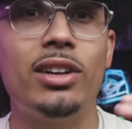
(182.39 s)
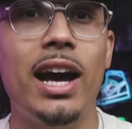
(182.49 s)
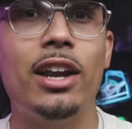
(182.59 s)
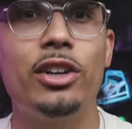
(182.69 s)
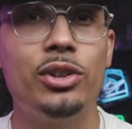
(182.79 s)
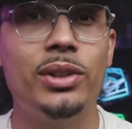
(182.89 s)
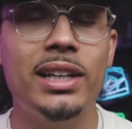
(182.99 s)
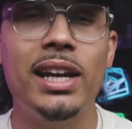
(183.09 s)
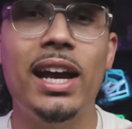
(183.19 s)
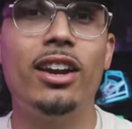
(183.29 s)
on how to do
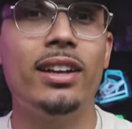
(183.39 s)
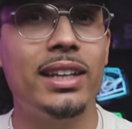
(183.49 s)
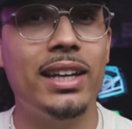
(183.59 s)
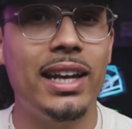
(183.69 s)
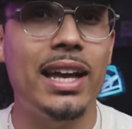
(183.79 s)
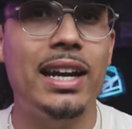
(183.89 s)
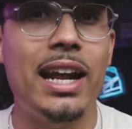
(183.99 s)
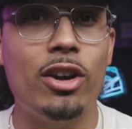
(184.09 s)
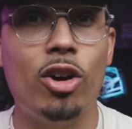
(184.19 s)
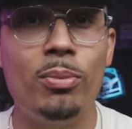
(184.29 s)
it and authenticate it
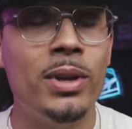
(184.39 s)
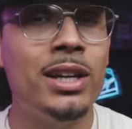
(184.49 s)
at home